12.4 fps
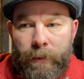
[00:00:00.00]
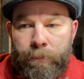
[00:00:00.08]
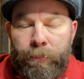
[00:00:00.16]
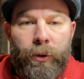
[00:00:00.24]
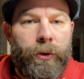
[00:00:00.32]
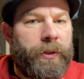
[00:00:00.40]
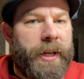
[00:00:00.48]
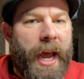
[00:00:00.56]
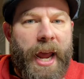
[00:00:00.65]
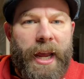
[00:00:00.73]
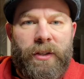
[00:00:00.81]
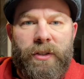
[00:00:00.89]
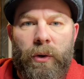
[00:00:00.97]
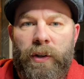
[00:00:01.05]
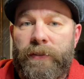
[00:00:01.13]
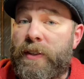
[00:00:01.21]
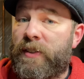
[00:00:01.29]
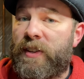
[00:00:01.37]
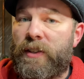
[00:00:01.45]
brew day sort
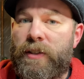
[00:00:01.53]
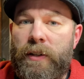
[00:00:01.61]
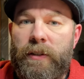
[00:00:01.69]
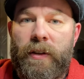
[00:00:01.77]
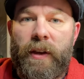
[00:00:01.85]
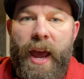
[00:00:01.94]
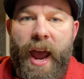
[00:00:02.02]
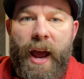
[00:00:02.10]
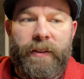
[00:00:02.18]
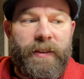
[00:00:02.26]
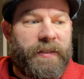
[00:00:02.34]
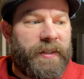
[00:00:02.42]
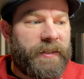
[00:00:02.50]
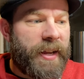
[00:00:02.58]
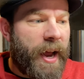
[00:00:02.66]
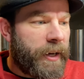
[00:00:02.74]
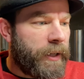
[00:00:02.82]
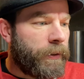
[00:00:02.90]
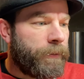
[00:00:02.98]
of decision to add the
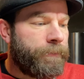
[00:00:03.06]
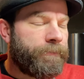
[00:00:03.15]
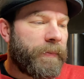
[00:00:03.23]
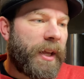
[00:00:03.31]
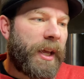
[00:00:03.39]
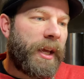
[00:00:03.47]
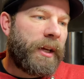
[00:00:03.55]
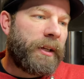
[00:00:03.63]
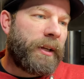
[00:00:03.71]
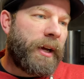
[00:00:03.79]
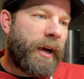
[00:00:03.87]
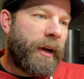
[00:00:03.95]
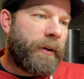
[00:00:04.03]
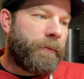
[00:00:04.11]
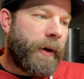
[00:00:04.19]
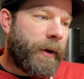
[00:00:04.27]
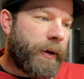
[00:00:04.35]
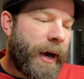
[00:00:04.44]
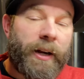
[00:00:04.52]
Centennial, and
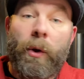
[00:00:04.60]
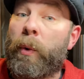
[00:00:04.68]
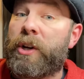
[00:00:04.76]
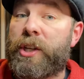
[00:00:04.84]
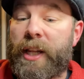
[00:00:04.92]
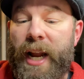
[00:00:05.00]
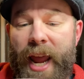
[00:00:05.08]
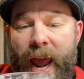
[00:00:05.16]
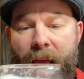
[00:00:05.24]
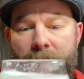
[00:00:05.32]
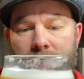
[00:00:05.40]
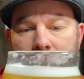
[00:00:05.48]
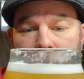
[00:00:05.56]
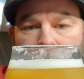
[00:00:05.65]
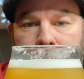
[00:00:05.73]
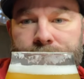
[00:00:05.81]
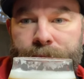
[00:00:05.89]
I kind of wish that I hadn't.